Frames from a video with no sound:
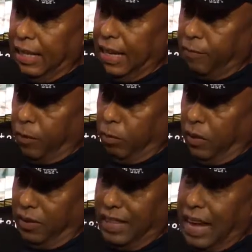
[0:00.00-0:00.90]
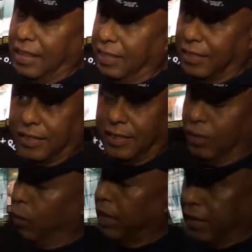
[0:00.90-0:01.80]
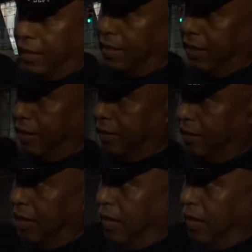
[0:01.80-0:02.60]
laughable. That is ridiculous.